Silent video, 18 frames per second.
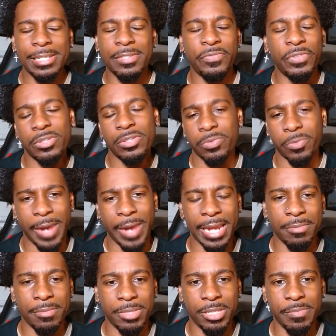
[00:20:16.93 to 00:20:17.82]
just feels
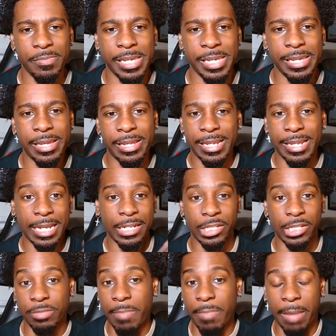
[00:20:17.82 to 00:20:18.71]
random to me. And
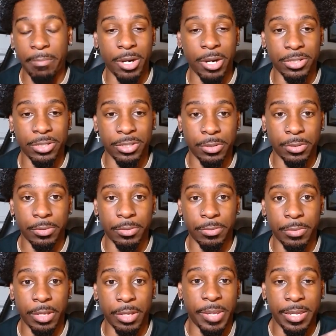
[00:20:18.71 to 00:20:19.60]
that's just my
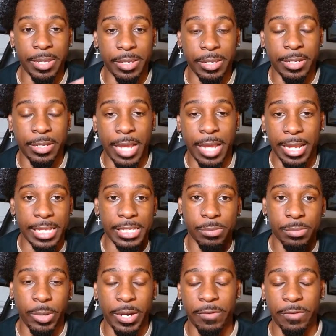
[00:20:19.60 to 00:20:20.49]
personal opinion, I
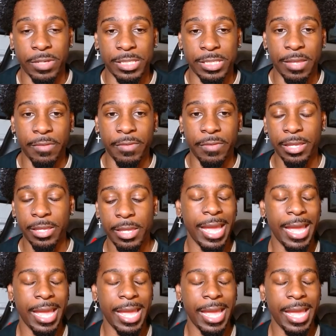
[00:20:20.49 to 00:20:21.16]
guess, preference of it.